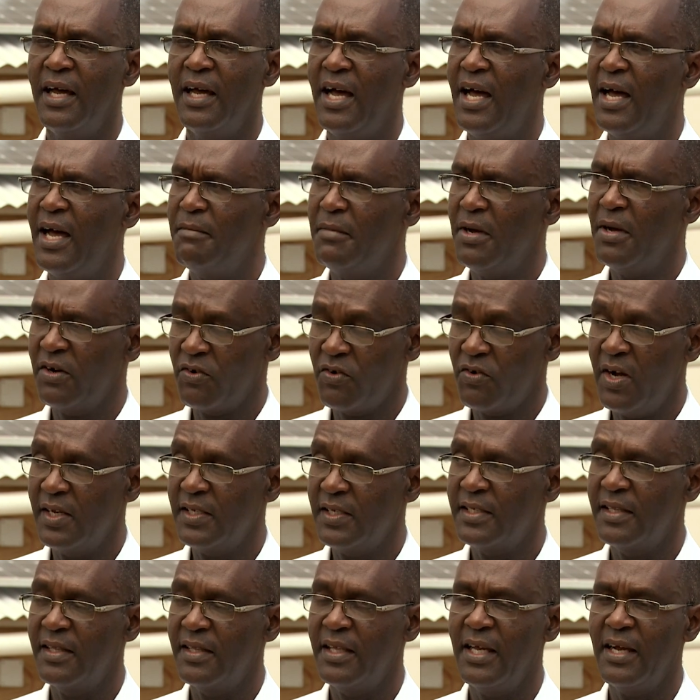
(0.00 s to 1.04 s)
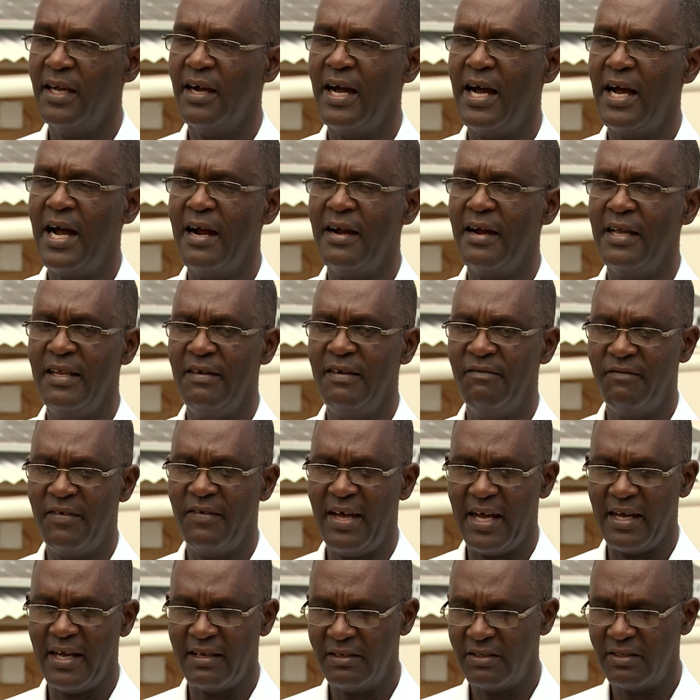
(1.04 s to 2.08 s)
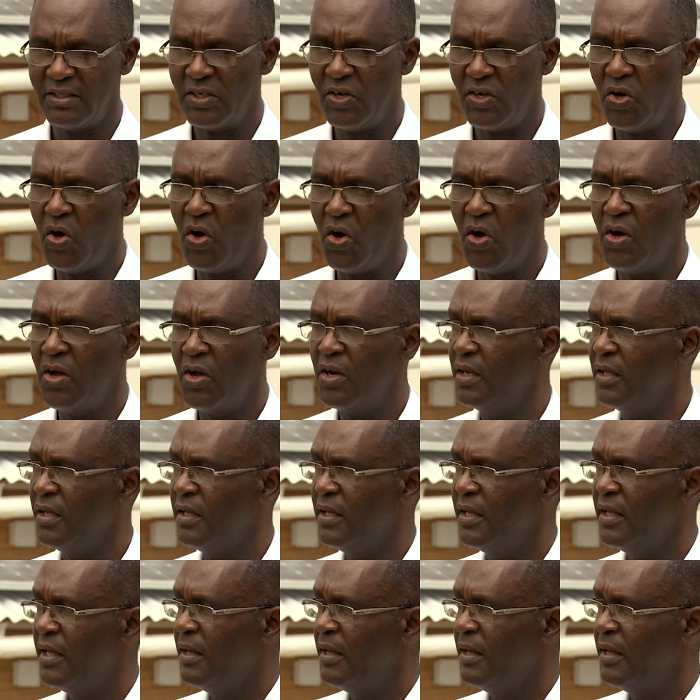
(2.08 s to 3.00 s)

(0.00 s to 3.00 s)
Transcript: across there are in fact all